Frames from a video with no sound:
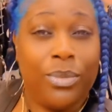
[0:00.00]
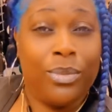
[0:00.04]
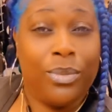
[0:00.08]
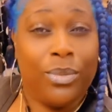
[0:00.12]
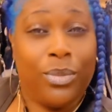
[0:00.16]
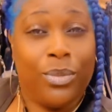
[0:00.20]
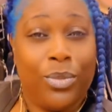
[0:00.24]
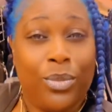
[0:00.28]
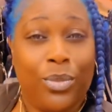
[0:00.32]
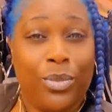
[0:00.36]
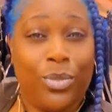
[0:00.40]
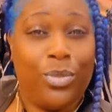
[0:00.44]

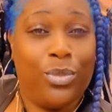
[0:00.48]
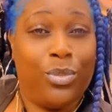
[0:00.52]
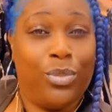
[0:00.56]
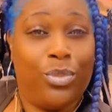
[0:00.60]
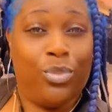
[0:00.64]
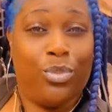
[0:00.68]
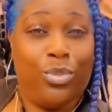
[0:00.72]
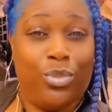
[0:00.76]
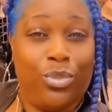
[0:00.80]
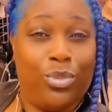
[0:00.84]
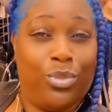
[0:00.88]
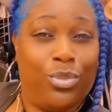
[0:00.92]

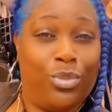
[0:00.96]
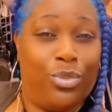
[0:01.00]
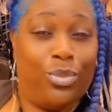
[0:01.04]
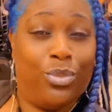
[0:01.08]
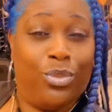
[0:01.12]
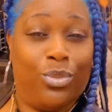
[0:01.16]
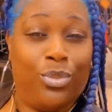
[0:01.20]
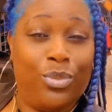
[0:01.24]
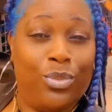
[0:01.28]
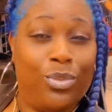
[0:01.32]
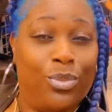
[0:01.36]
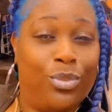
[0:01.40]

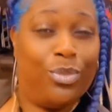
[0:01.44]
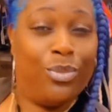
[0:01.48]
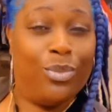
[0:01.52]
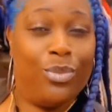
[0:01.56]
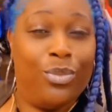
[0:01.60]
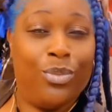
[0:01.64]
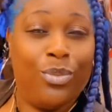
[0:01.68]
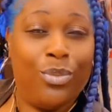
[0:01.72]
Nothing is said.